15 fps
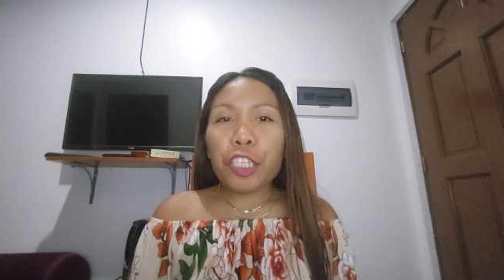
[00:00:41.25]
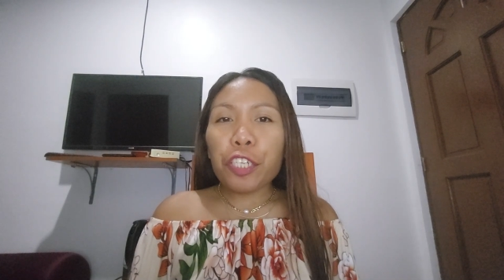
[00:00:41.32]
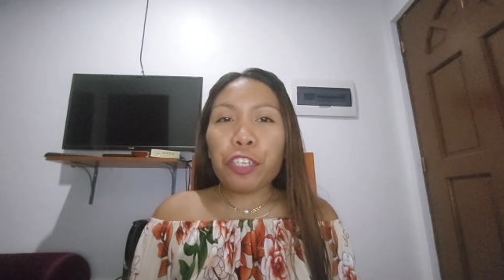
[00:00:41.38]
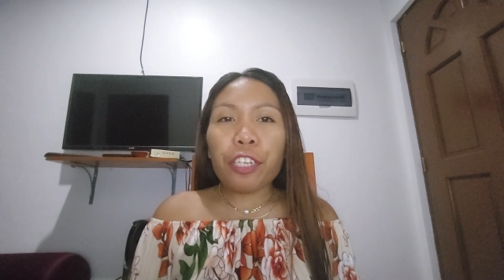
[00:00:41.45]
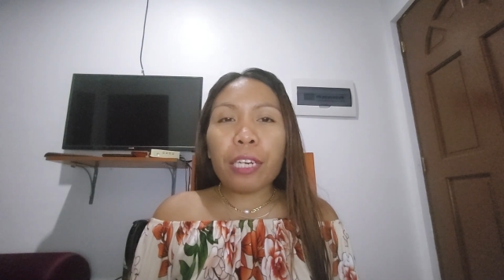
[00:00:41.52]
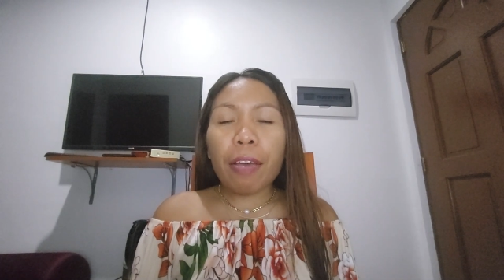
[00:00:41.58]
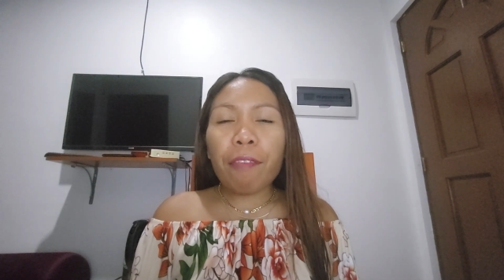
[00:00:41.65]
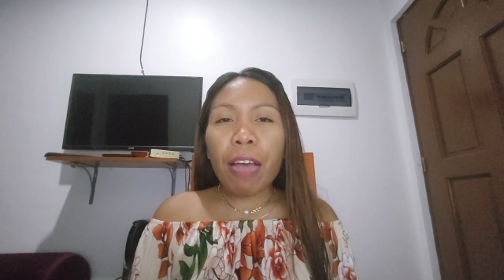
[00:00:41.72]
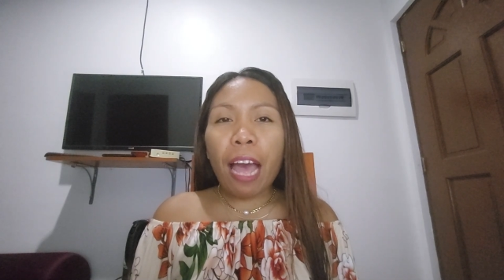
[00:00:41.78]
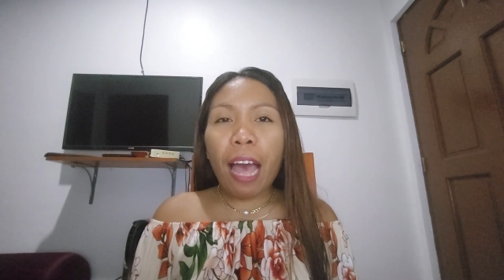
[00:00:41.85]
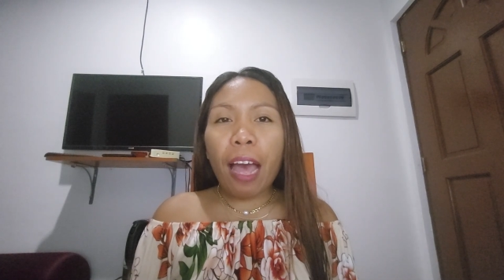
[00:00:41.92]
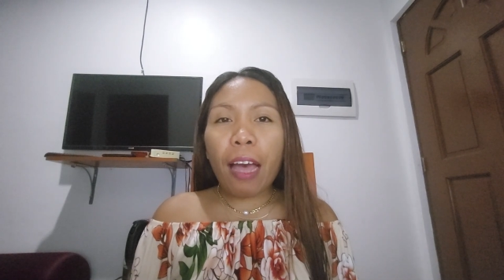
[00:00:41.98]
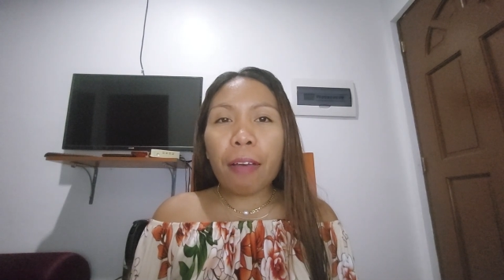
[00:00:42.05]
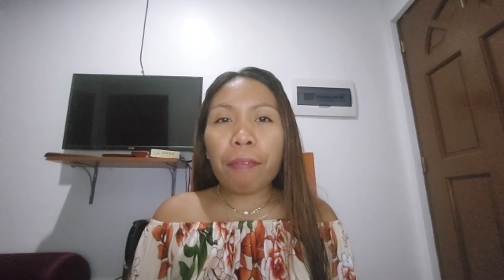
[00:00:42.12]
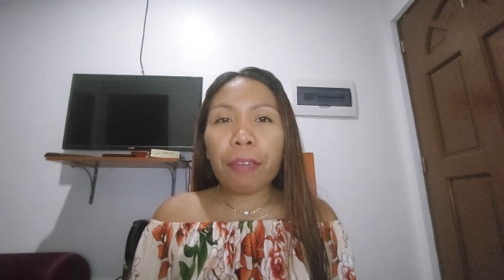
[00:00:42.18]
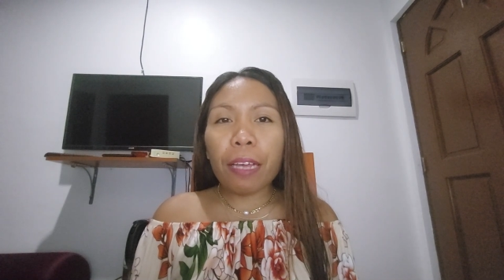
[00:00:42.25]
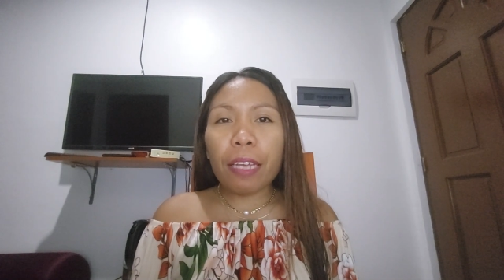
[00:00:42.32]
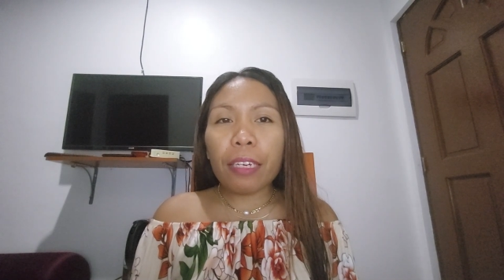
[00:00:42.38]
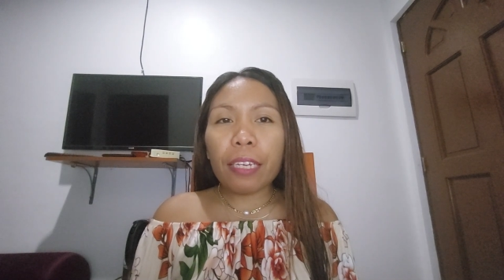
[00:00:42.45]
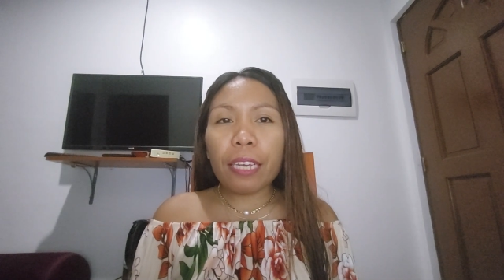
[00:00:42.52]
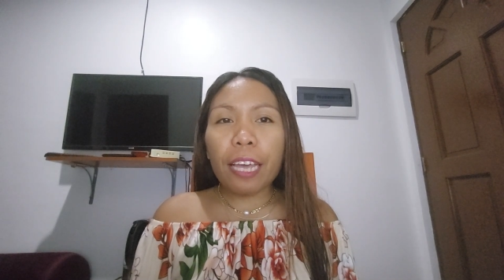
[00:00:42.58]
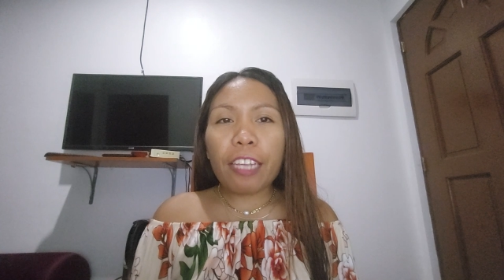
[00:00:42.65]
you don't have
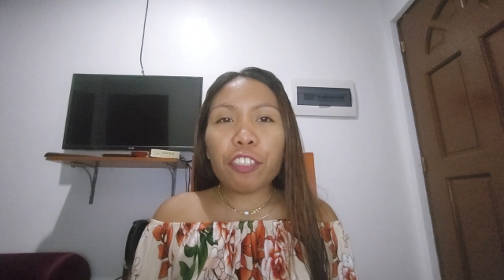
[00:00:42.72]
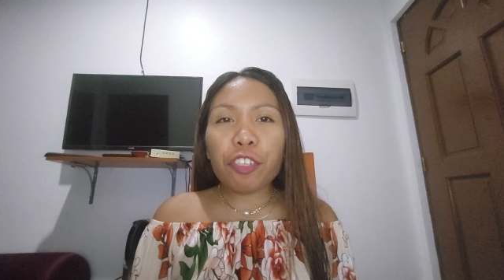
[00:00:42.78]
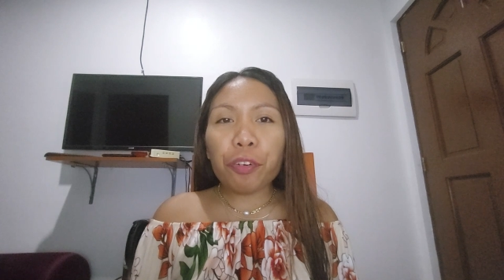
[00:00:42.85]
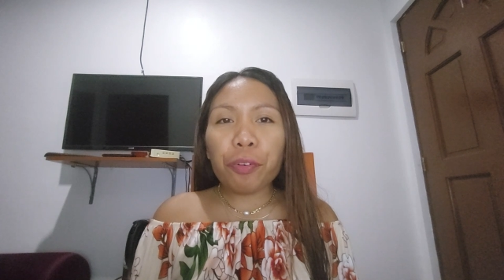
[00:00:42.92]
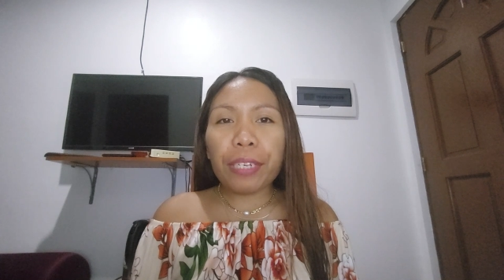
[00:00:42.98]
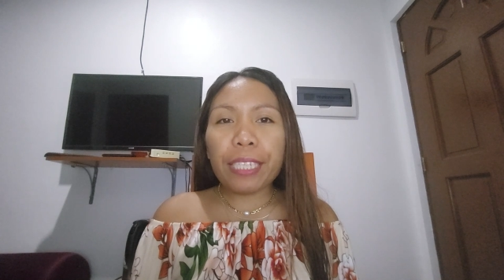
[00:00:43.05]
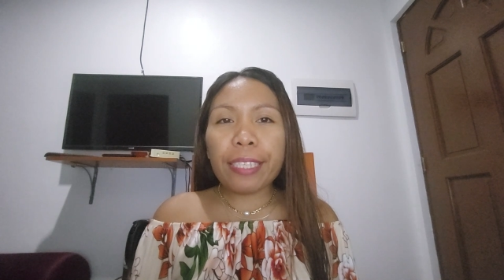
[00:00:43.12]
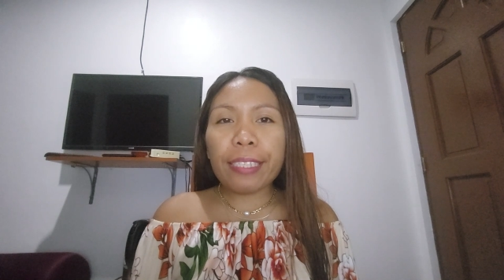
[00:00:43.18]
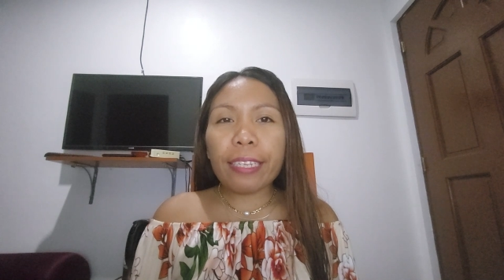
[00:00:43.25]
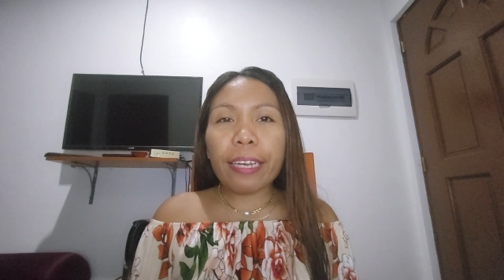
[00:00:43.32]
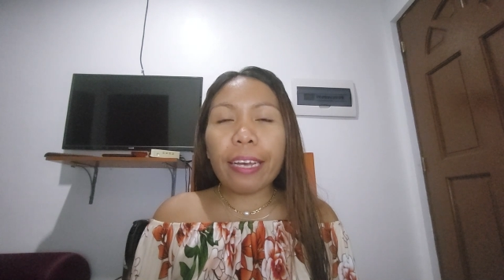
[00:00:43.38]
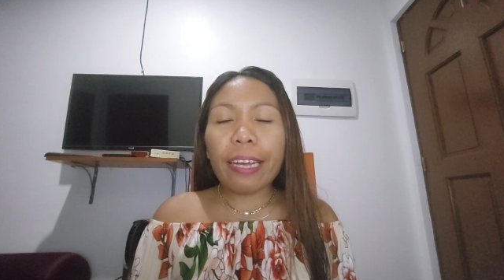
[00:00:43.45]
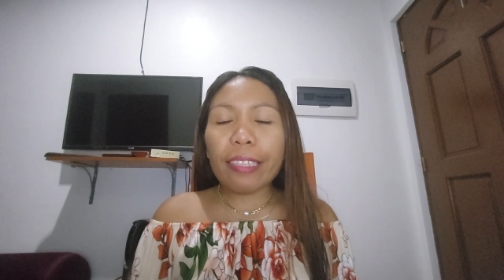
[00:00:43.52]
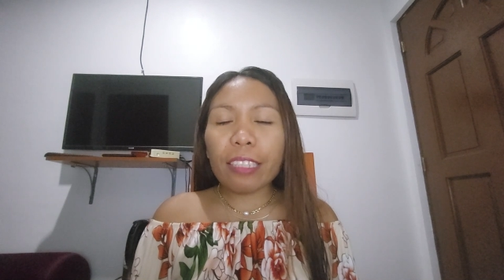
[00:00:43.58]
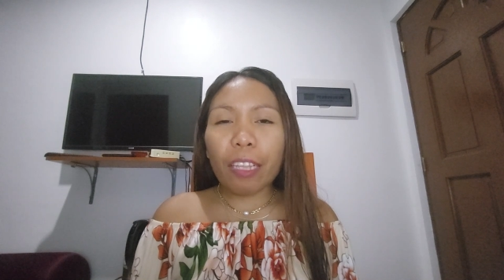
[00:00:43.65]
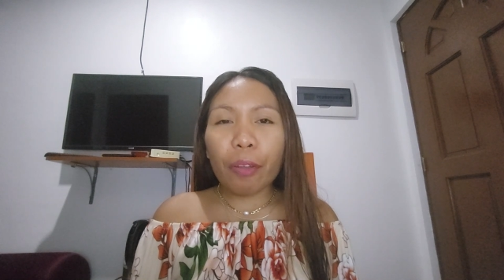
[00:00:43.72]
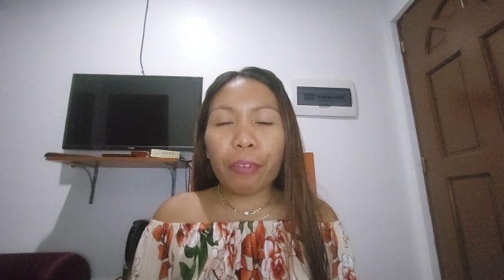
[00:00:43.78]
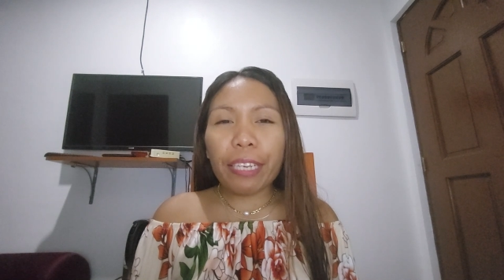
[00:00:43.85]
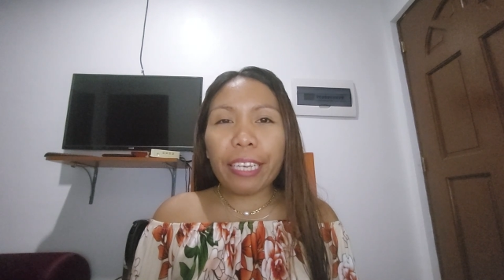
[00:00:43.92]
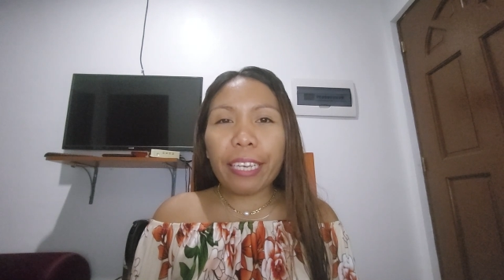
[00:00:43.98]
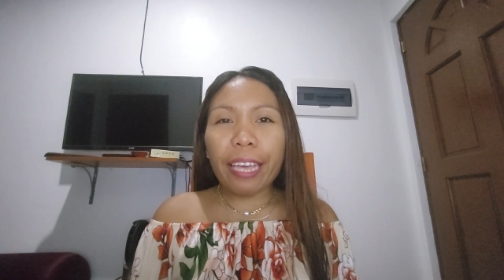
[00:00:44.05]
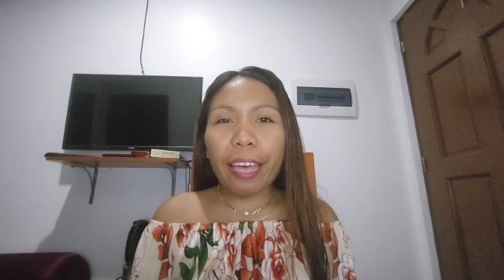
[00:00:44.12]
any interest at
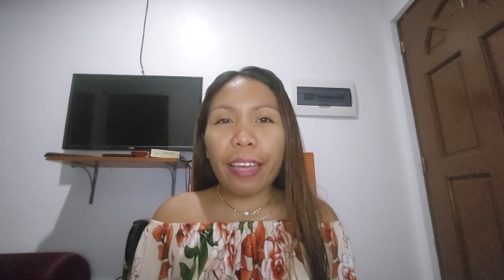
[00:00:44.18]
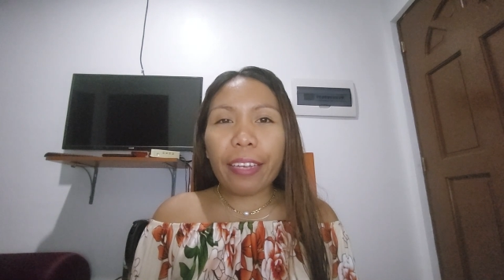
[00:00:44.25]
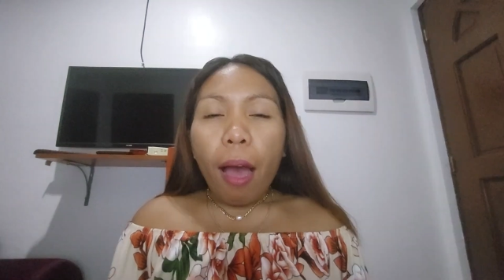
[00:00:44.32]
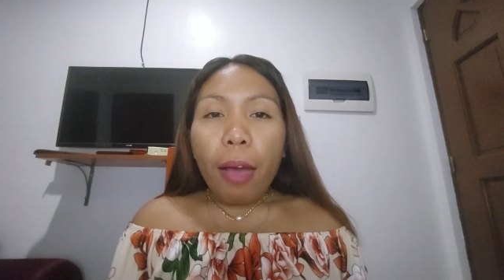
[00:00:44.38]
looking at.